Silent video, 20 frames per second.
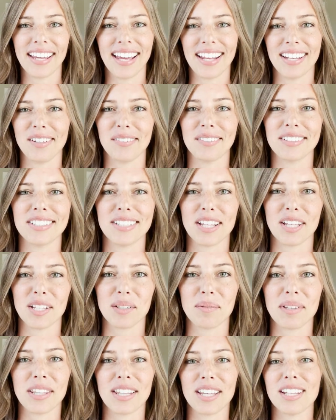Kenny was
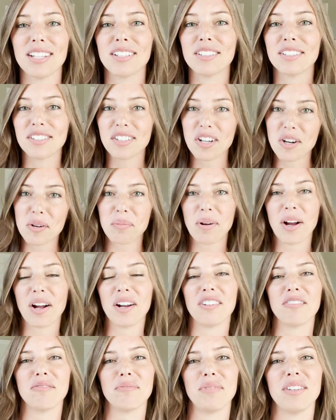telling me that he's so
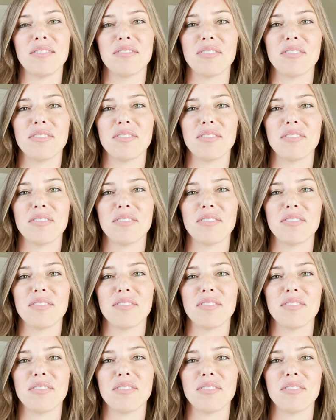proud of me